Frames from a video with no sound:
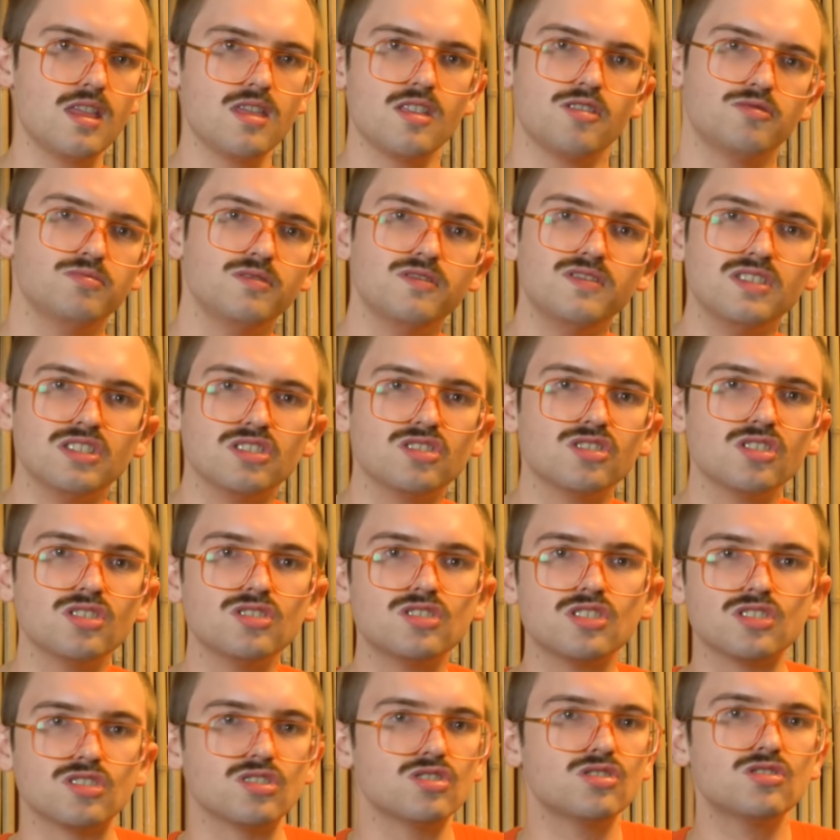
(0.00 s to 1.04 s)
this movie's
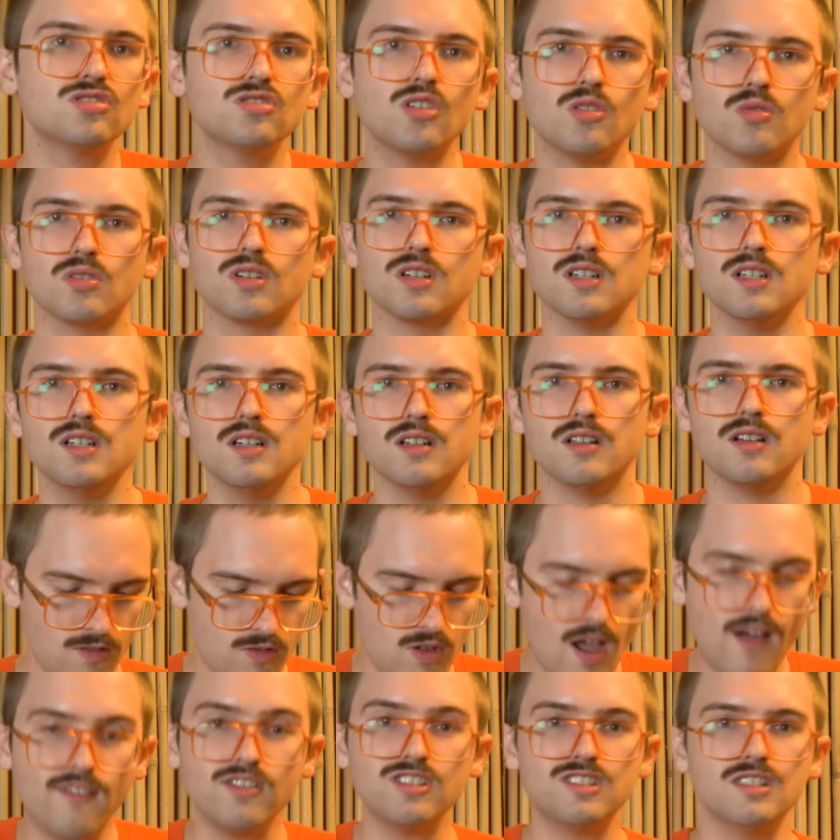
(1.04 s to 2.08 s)
just so good. If
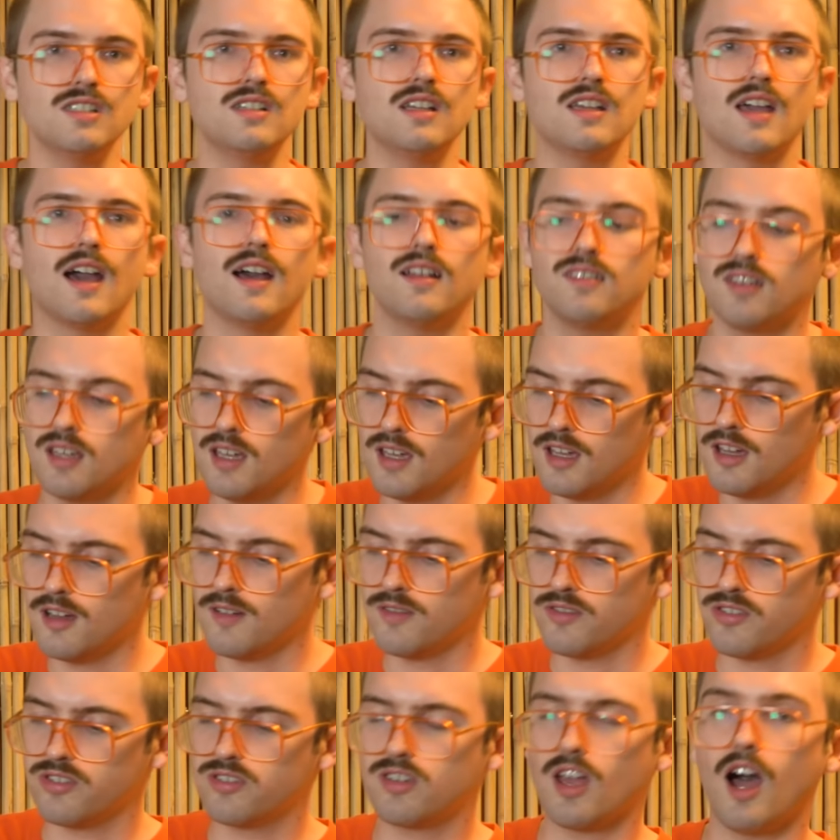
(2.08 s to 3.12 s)
you haven't seen it yet,
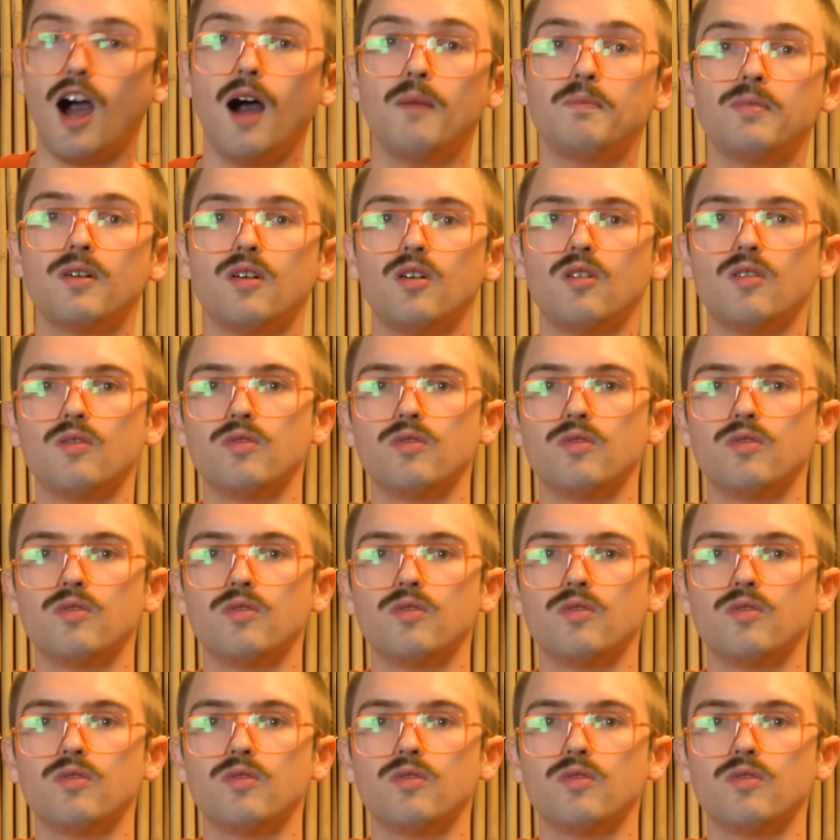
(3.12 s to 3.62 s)
stop.